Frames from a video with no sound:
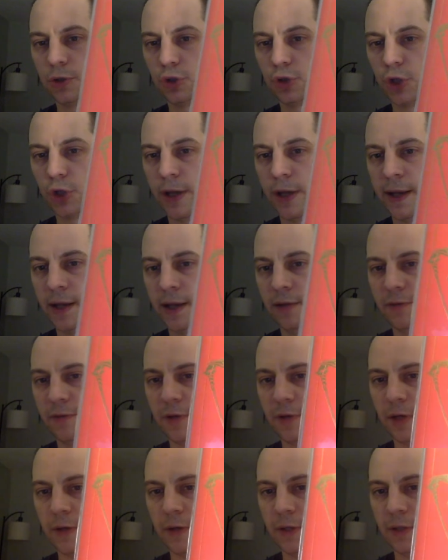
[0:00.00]
Chang
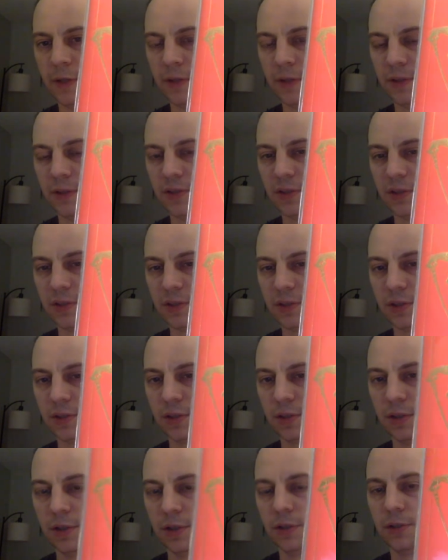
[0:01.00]
variant. This is,
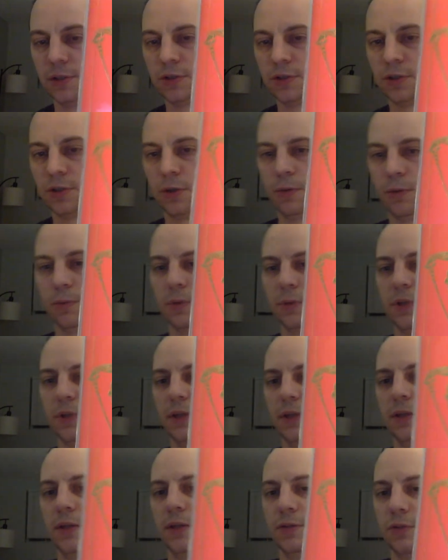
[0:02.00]
so what they
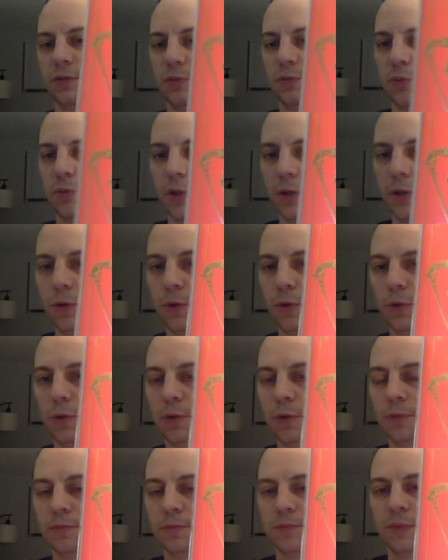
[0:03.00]
did, this is really
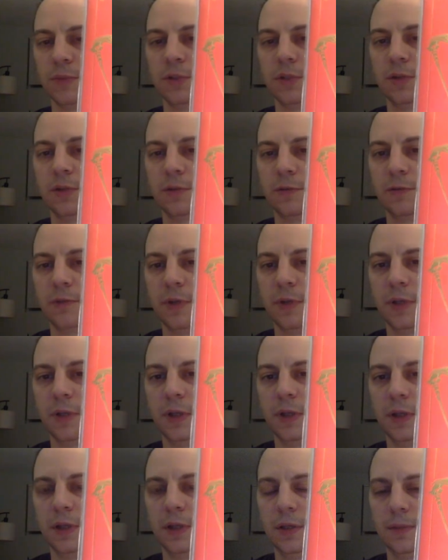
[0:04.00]
cool for
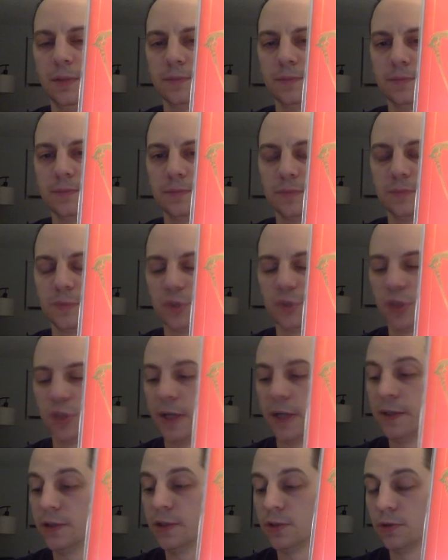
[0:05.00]
the
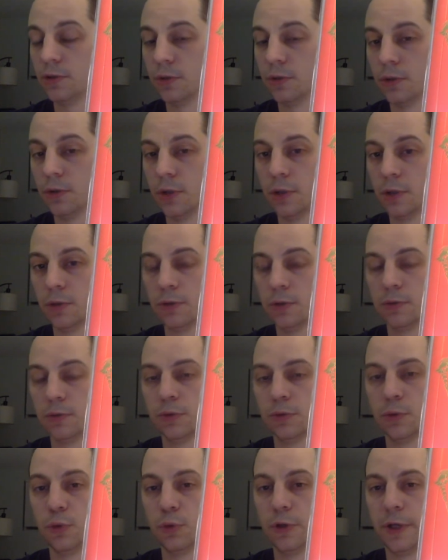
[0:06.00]
Chinese
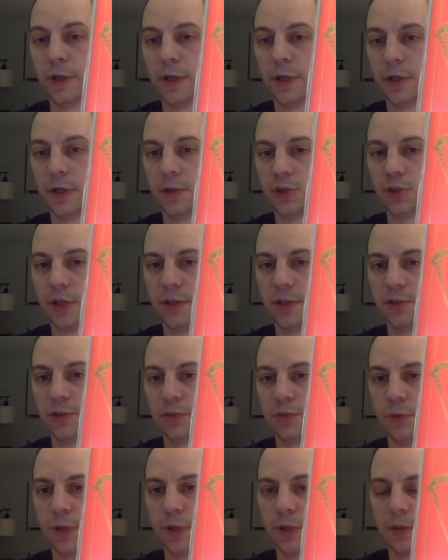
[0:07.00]
lunar year, the Chinese
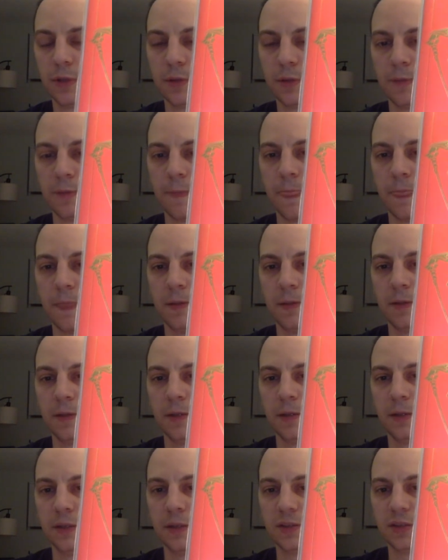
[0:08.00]
New Year.
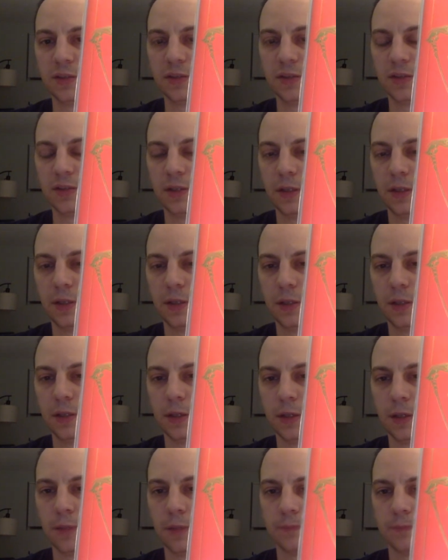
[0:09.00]
This is the,
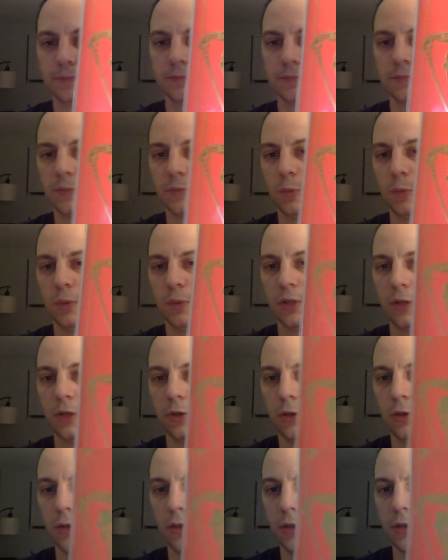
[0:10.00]
what they
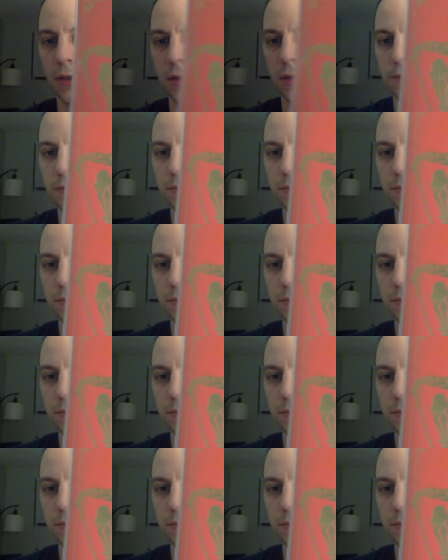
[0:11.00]
call the